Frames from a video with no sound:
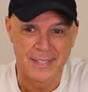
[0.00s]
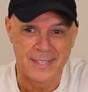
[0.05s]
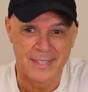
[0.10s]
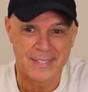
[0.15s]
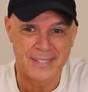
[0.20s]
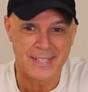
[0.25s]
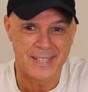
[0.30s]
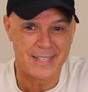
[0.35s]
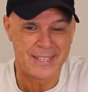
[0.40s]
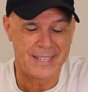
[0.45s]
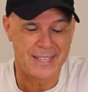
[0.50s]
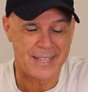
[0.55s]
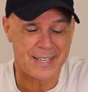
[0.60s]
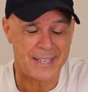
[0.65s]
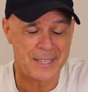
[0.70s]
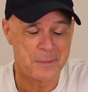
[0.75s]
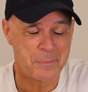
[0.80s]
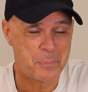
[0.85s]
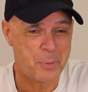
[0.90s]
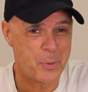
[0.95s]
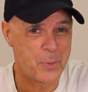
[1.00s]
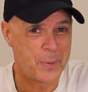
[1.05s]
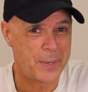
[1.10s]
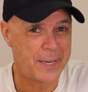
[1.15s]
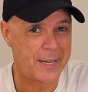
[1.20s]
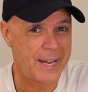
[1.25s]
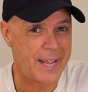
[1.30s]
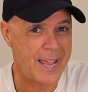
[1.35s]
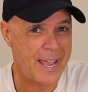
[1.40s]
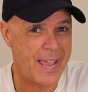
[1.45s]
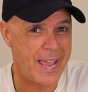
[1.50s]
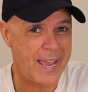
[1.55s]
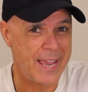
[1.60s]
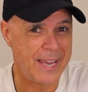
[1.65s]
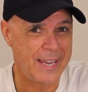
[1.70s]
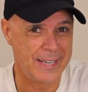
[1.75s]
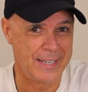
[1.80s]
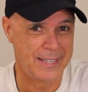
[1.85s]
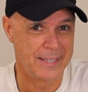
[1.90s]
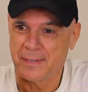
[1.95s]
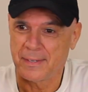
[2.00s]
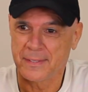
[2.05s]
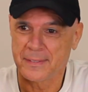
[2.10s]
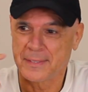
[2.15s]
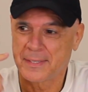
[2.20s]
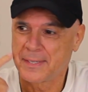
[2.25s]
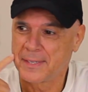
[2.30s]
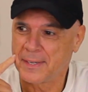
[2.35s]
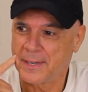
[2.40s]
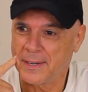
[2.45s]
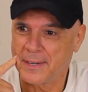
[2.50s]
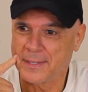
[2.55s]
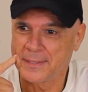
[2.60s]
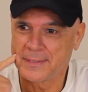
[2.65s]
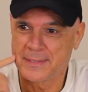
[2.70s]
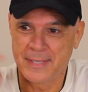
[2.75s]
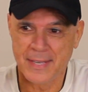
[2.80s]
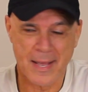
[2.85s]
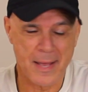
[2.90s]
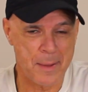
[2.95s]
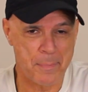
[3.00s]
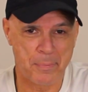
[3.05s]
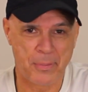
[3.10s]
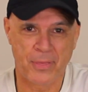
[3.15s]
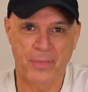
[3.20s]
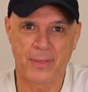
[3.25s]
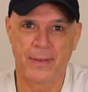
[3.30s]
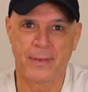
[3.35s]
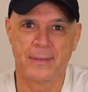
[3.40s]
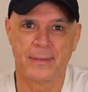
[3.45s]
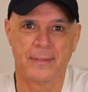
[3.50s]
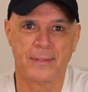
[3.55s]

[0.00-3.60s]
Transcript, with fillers: is a 9.8 on depth.